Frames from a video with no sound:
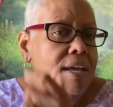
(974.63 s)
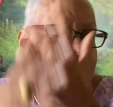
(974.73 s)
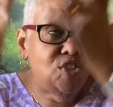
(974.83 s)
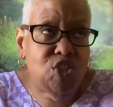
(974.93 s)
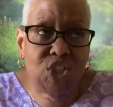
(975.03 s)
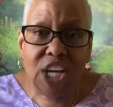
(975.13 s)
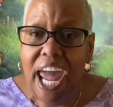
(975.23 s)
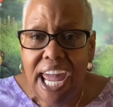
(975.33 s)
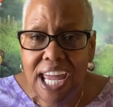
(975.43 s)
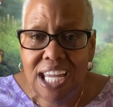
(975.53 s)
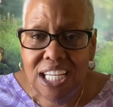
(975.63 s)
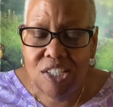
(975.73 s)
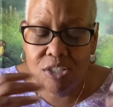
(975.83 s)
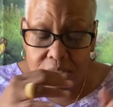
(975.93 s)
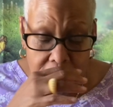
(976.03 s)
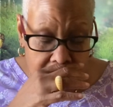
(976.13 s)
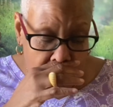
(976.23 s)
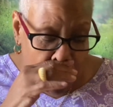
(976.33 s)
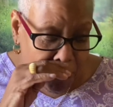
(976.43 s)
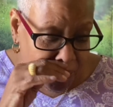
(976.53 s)
Change is the
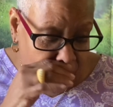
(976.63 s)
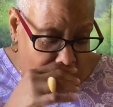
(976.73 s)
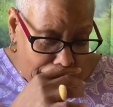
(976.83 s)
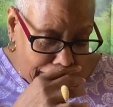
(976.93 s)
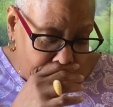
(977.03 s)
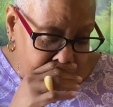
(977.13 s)
number 5.